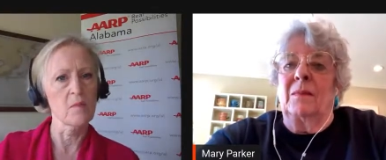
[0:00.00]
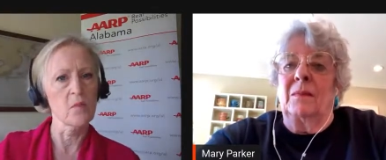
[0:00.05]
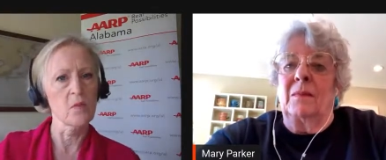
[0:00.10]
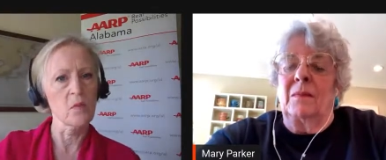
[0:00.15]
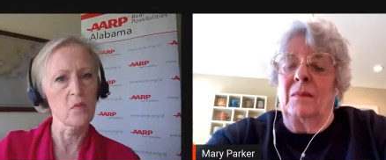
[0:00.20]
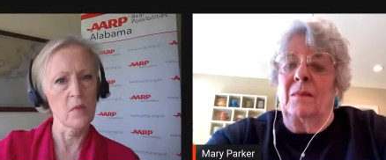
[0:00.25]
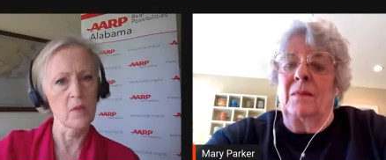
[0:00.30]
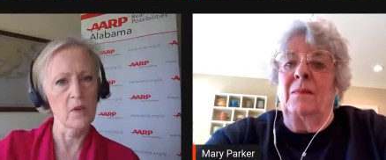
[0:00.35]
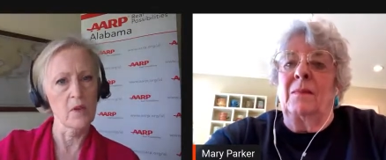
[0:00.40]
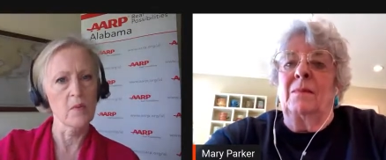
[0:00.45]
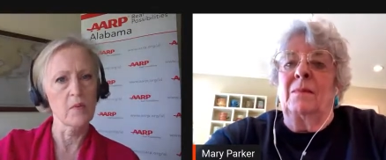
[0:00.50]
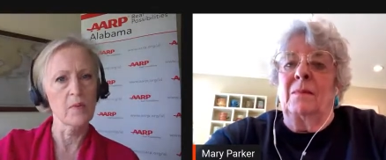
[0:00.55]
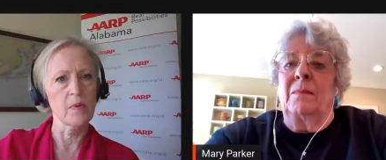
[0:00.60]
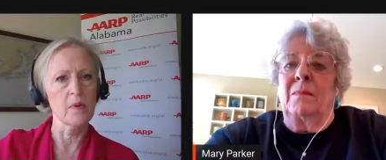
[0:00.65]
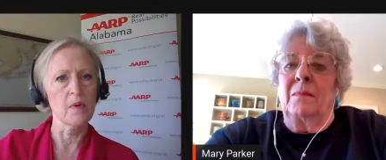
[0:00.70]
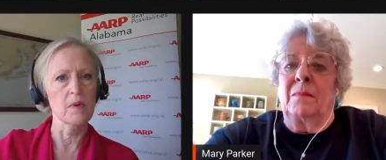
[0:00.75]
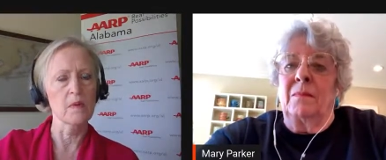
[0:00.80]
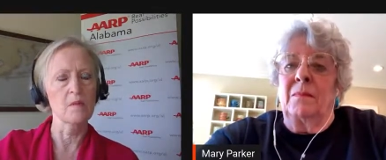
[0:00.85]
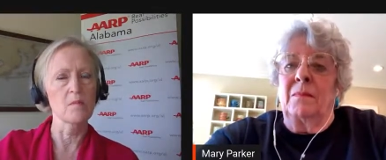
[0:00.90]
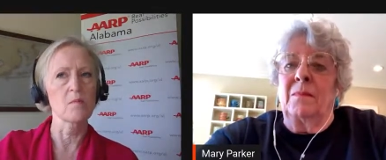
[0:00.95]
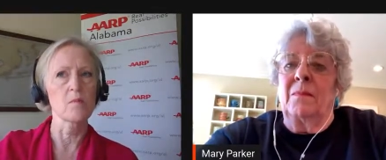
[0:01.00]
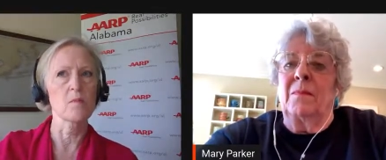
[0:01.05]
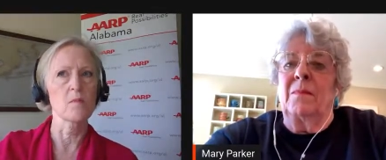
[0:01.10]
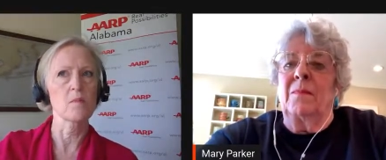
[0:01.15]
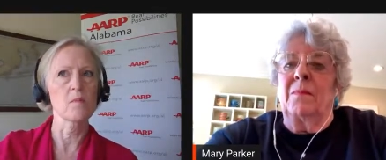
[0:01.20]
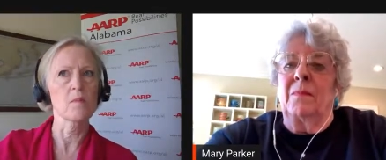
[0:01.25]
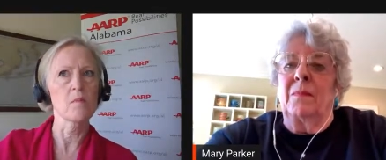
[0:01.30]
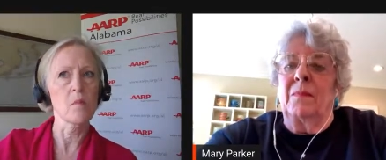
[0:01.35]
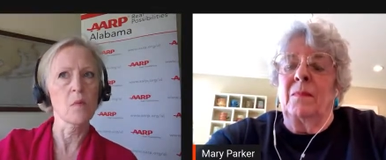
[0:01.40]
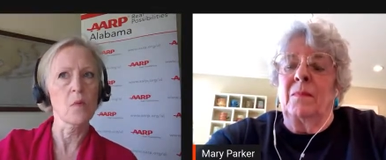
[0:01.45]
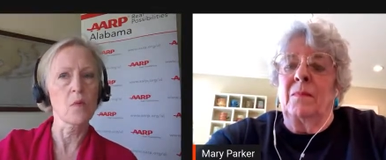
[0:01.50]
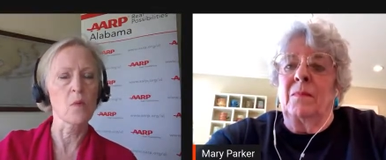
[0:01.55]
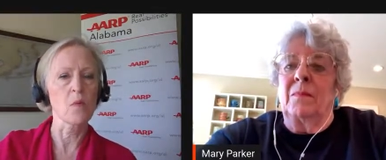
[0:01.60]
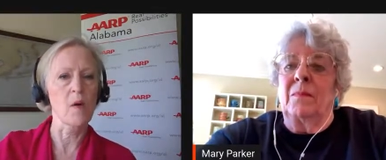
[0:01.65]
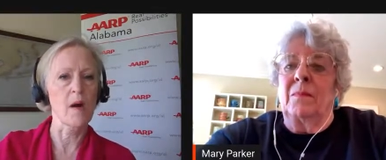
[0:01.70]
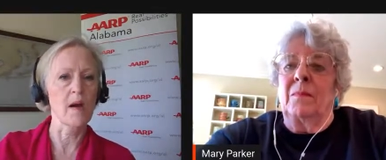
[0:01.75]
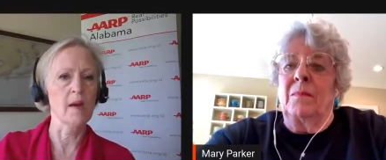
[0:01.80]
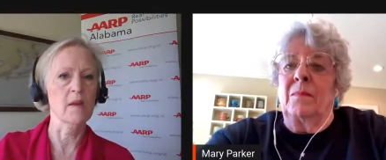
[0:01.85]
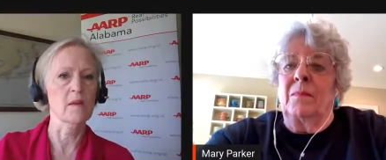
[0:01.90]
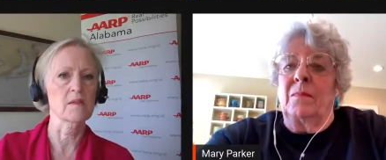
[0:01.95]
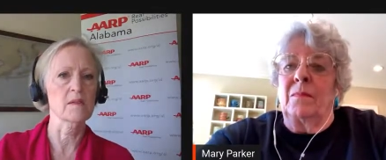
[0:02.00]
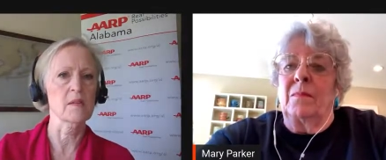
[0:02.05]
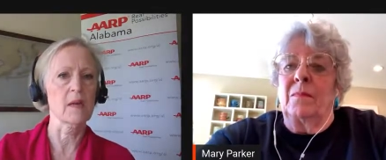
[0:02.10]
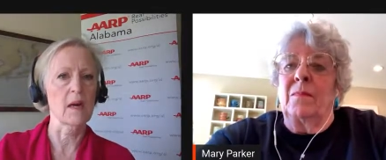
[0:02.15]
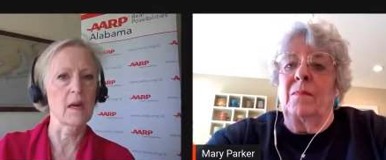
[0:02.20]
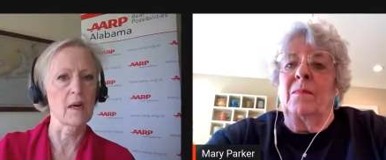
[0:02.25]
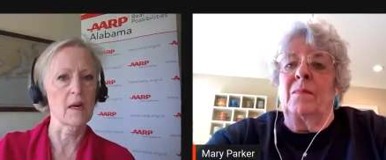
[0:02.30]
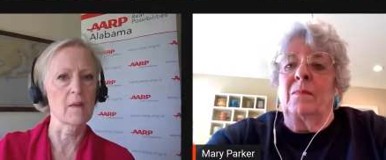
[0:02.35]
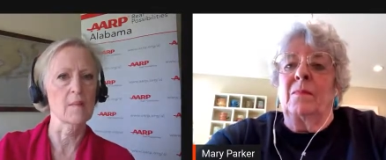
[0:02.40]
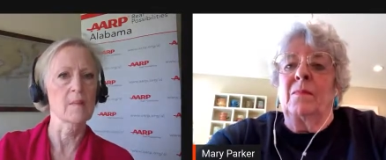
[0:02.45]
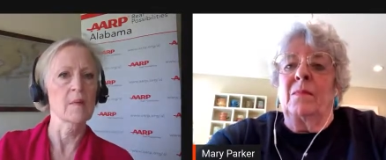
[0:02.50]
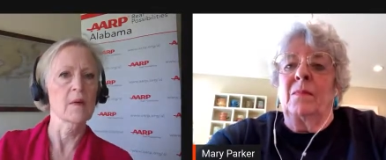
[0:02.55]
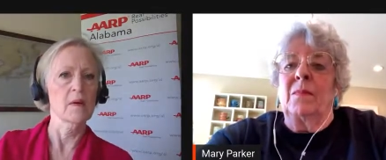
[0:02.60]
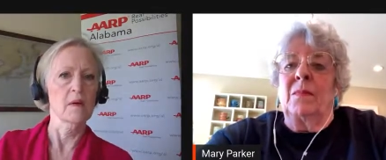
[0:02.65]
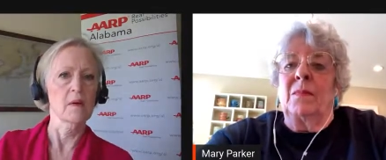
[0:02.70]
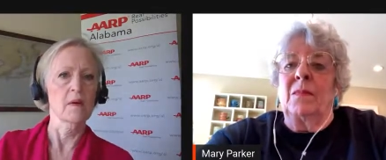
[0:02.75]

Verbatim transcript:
Speaker 1: more when you put more white on top.